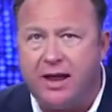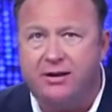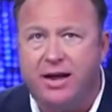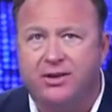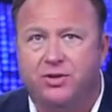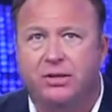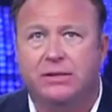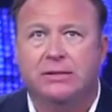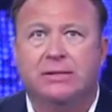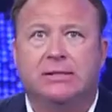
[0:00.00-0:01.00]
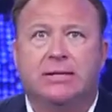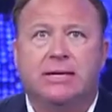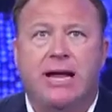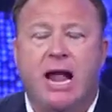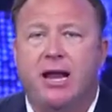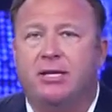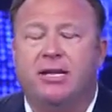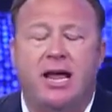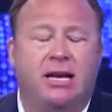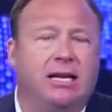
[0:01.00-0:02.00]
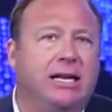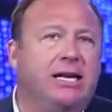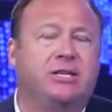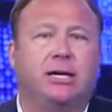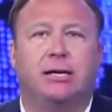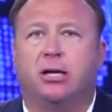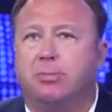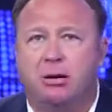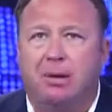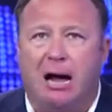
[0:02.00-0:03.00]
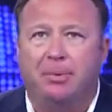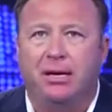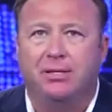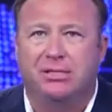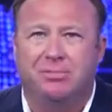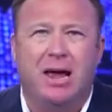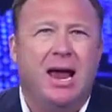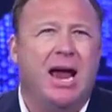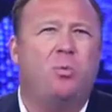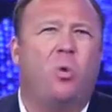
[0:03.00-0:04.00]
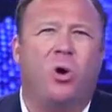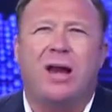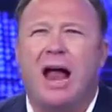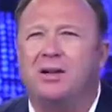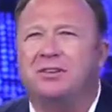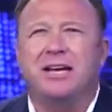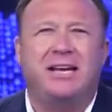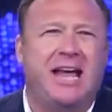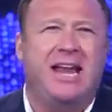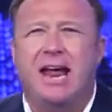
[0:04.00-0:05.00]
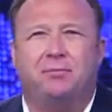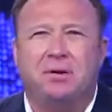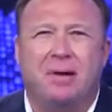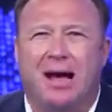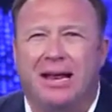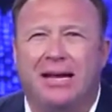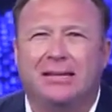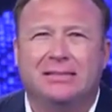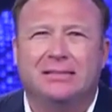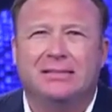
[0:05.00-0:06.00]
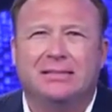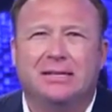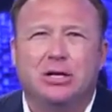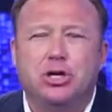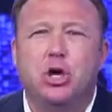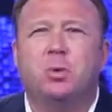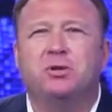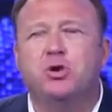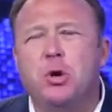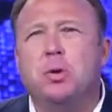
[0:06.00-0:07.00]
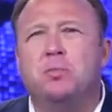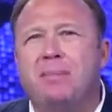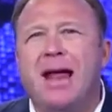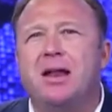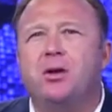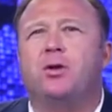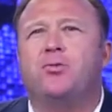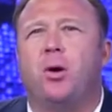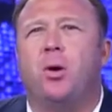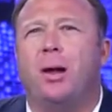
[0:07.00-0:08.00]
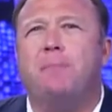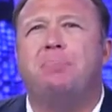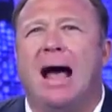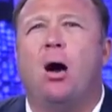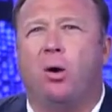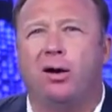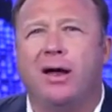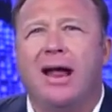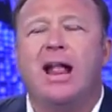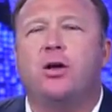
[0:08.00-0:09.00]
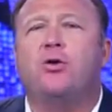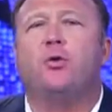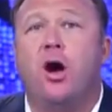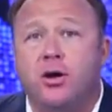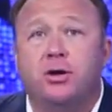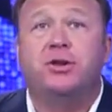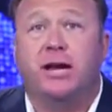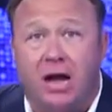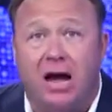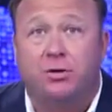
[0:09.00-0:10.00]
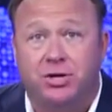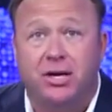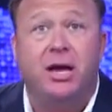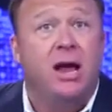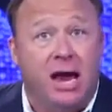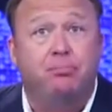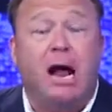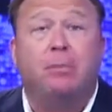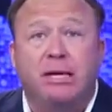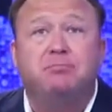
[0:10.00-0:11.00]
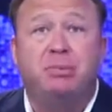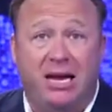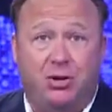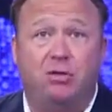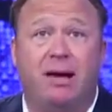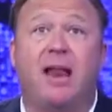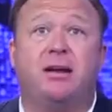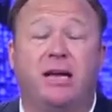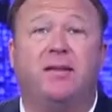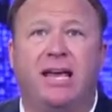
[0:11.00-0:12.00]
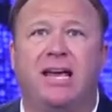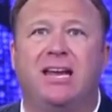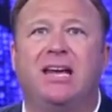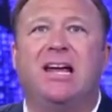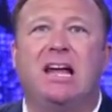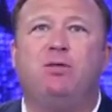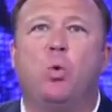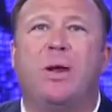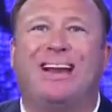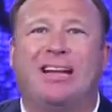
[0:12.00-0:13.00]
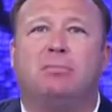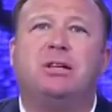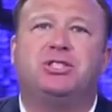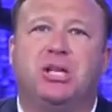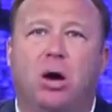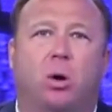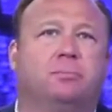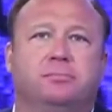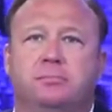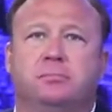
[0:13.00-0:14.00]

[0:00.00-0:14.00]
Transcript: candidates, candidates that had at least a little bit of populism and weren't out to get everybody, you would remain in control and power and could grow your technocracy and probably beat humanity in the end if you went a little bit slower.